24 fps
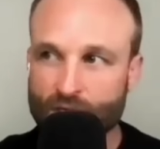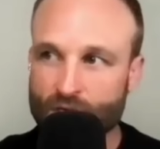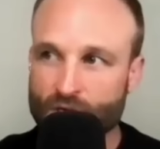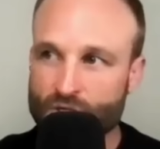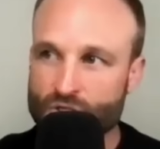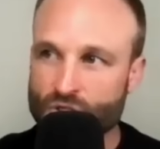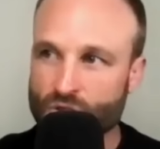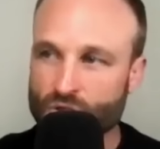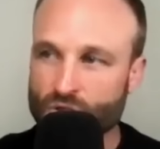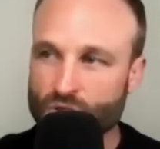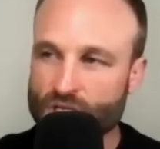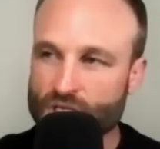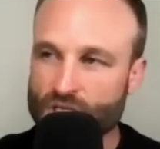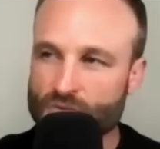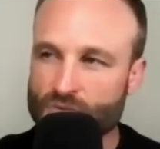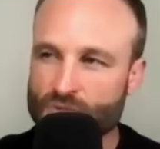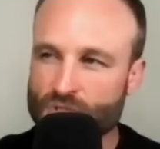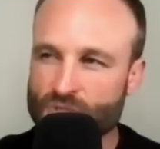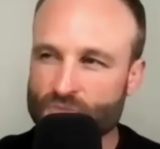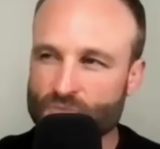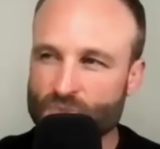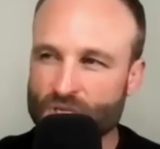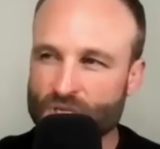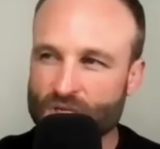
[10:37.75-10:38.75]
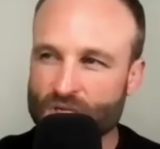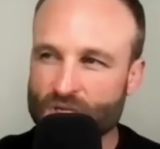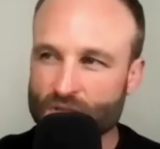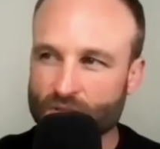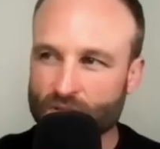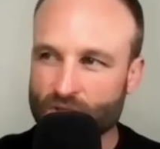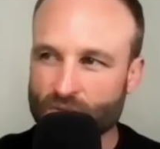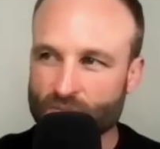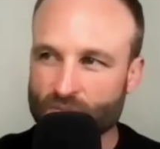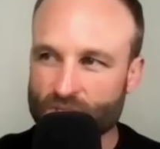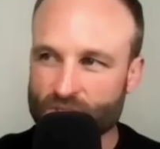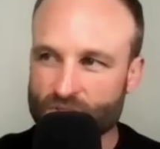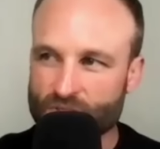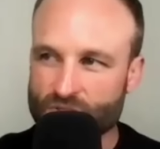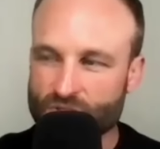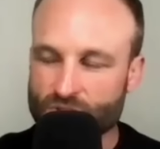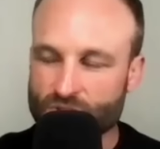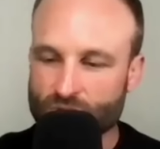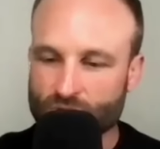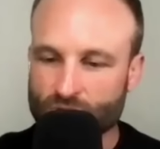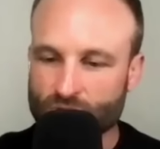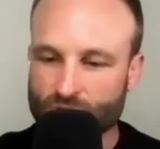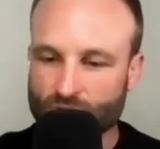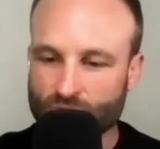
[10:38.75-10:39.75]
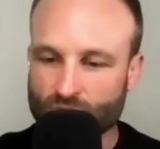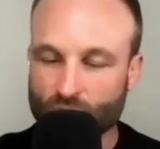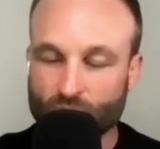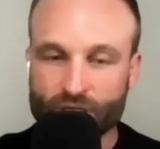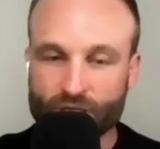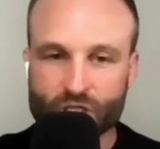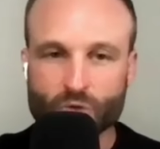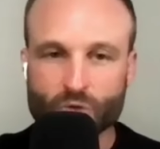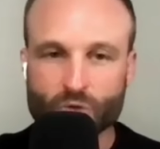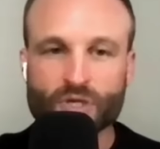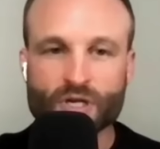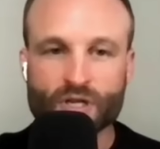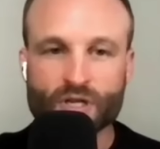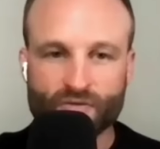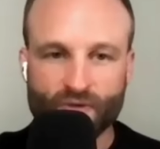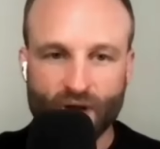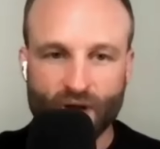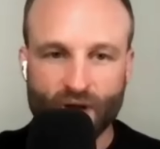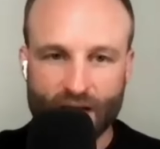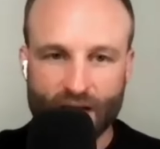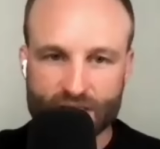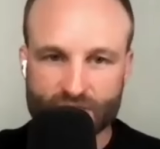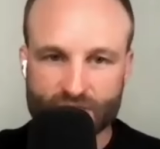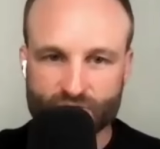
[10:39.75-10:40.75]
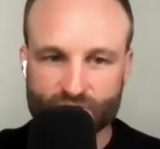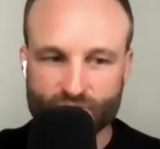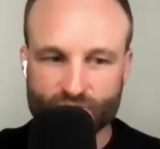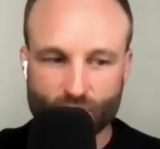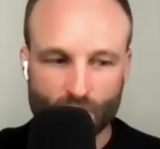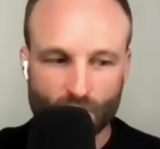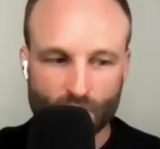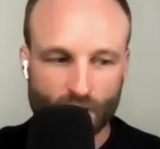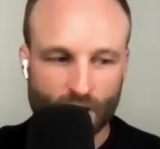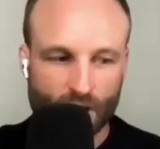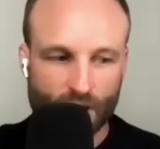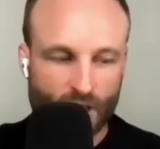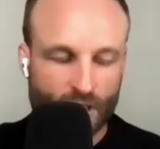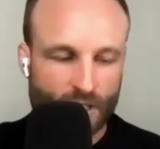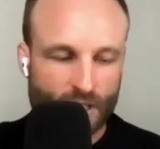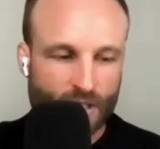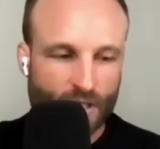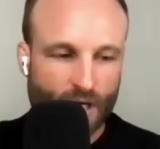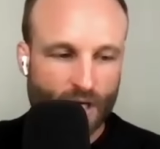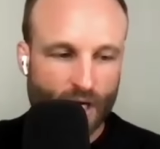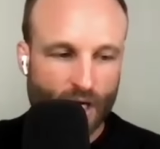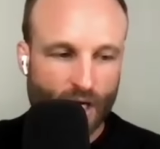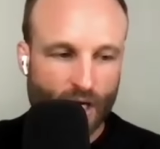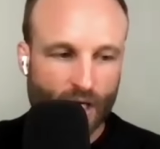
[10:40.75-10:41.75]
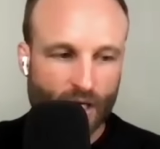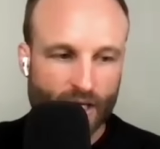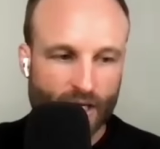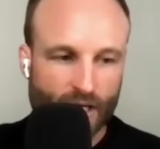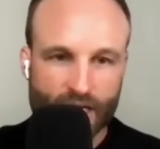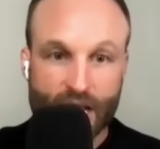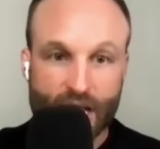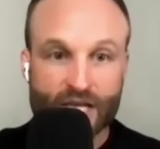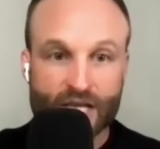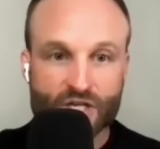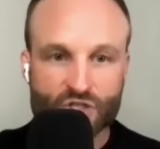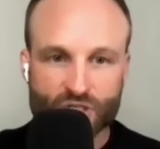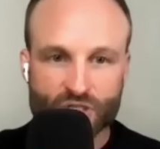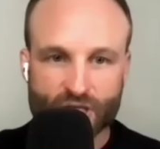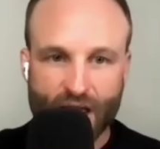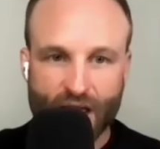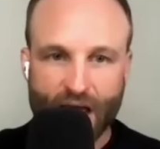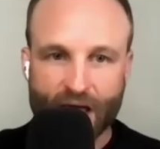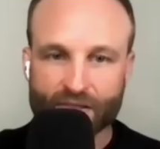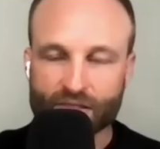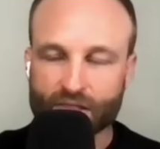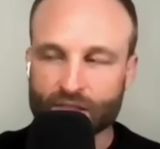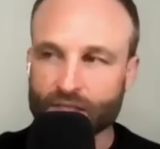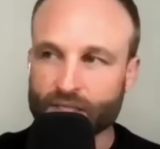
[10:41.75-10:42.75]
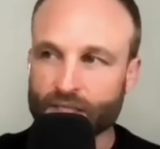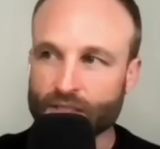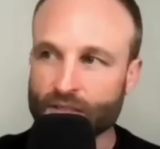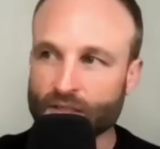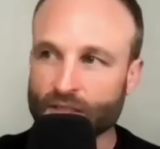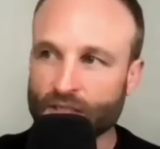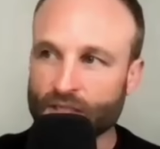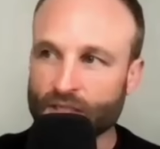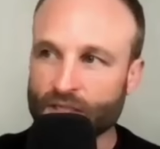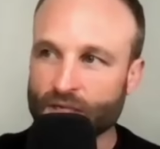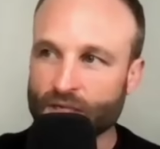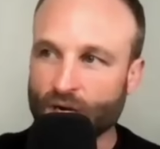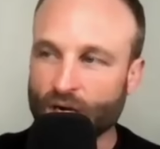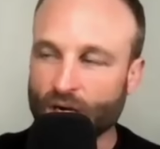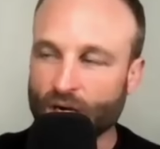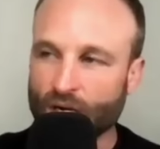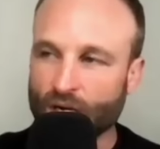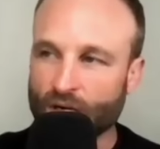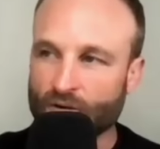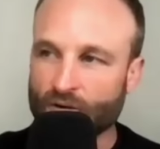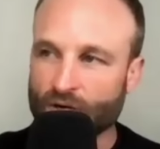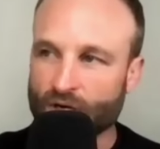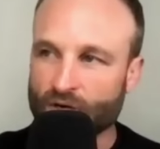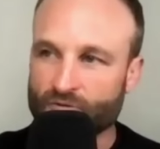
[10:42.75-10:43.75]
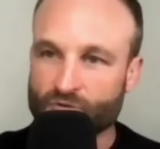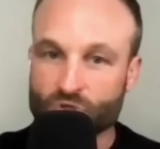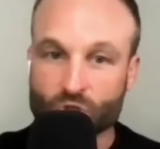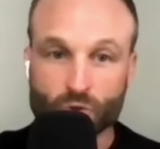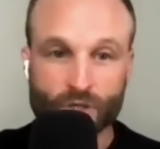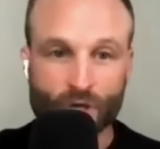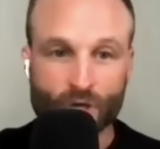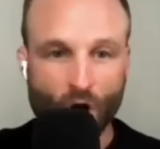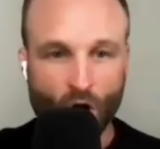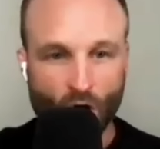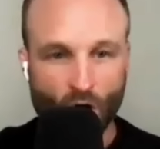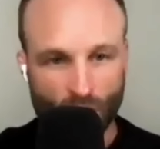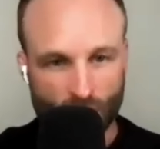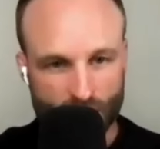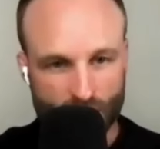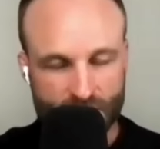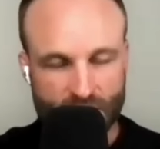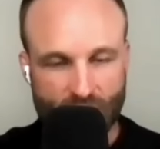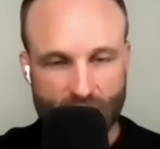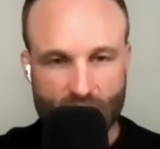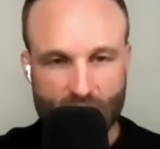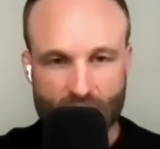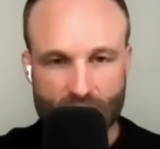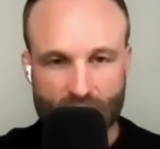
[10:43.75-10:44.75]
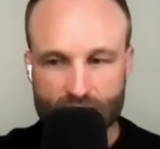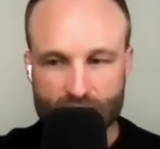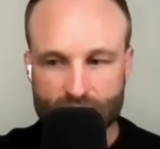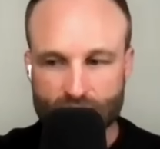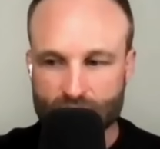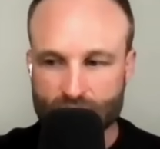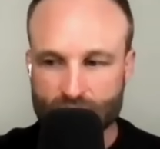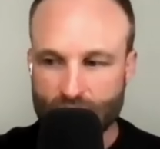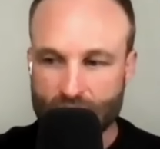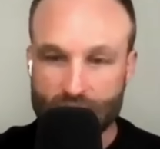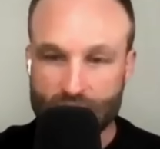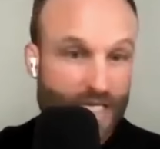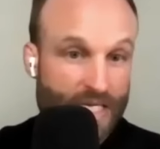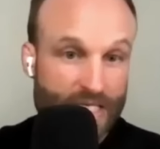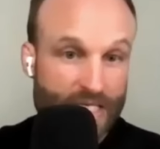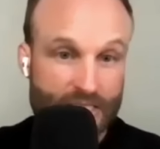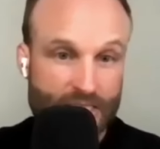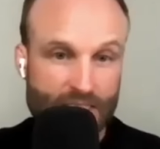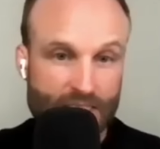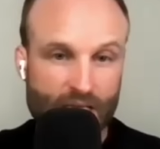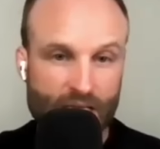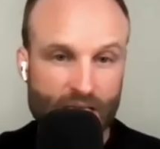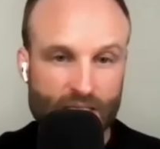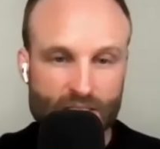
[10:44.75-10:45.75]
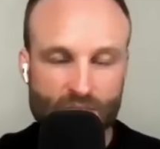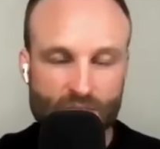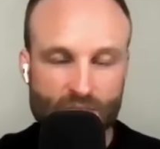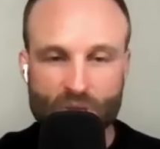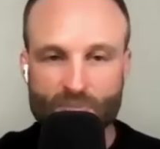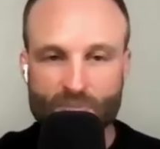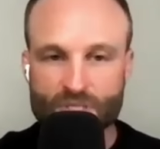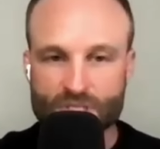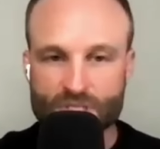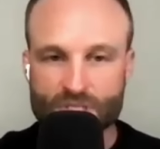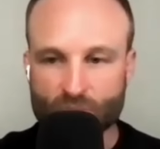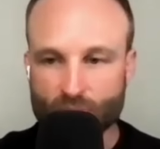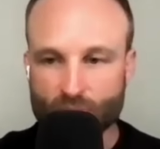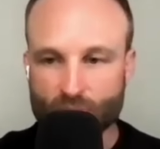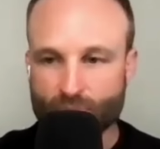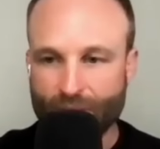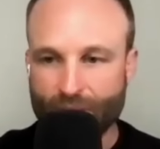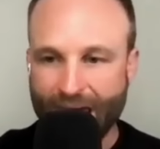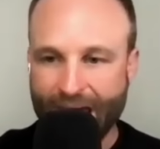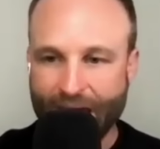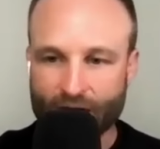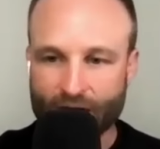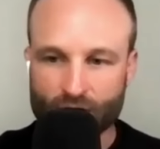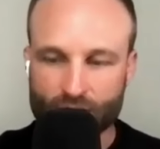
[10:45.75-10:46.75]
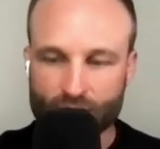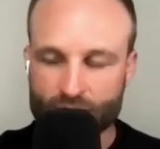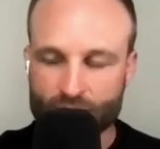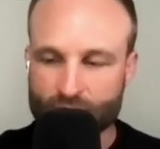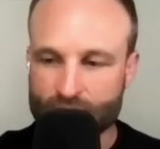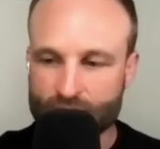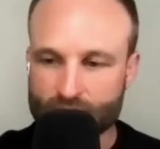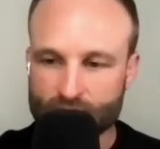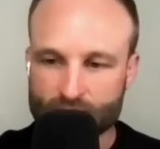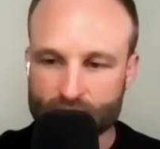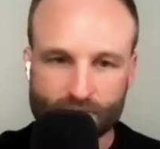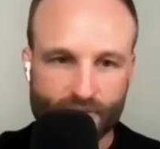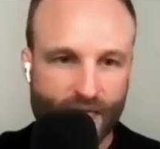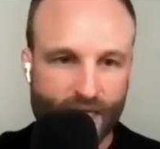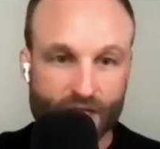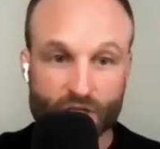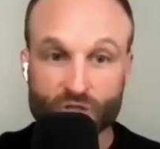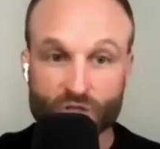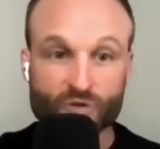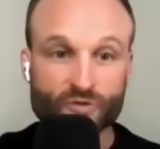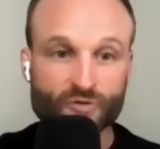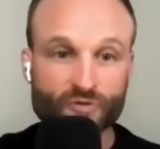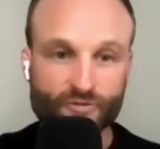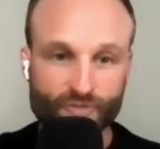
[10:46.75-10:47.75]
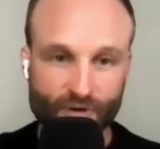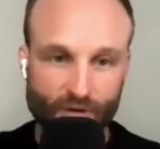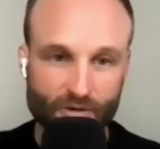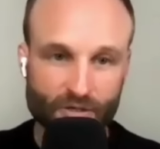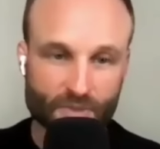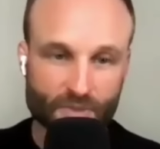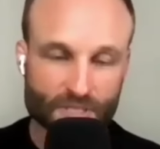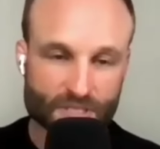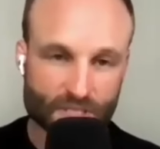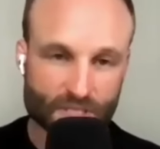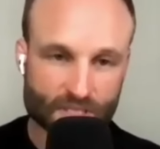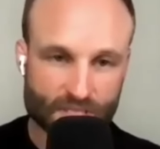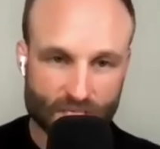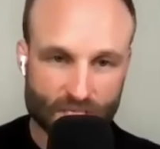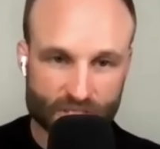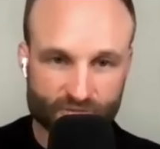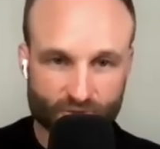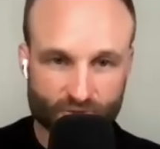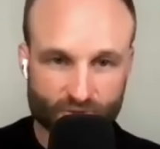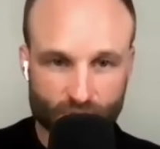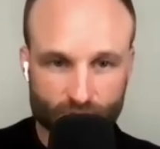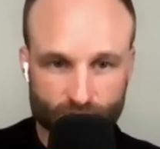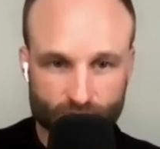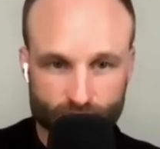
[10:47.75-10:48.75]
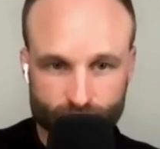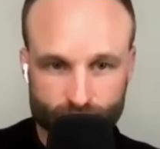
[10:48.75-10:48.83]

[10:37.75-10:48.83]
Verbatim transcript: So, can you speak a little bit to what you would advise for uh, an aging athlete uh, of doing hard days and easy days and maybe some patterning that you've found to be successful